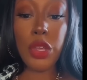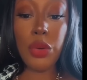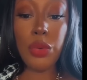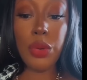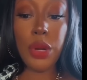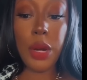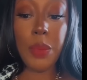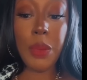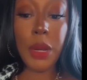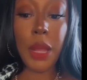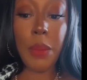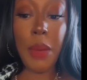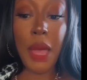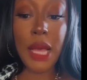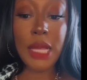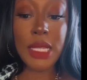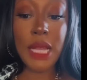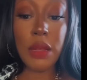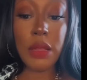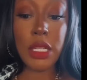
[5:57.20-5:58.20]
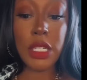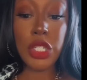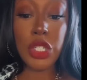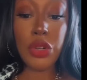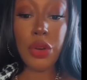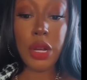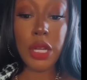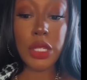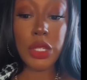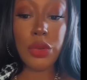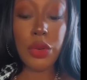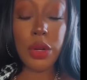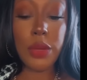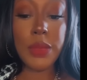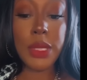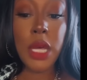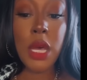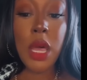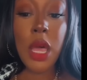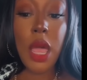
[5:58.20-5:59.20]
And you got the nerve to get up here
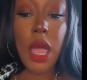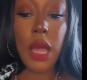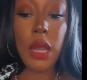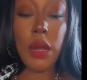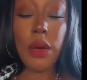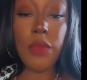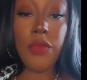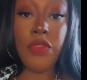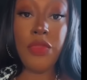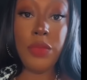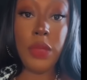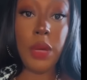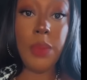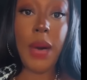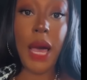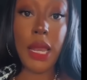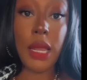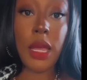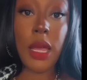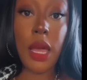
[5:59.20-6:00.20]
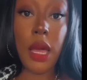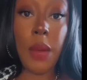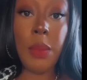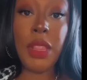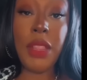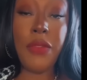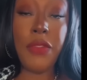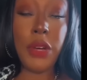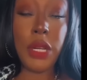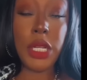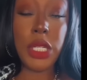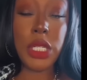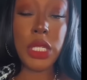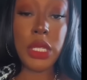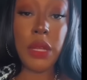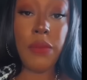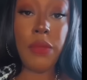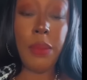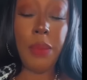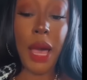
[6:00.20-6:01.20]
with this shit towards me?
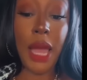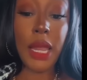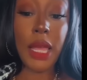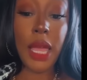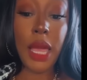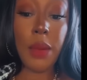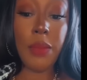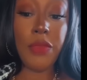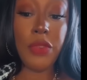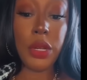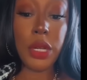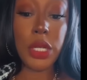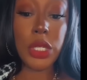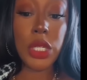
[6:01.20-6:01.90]
The f-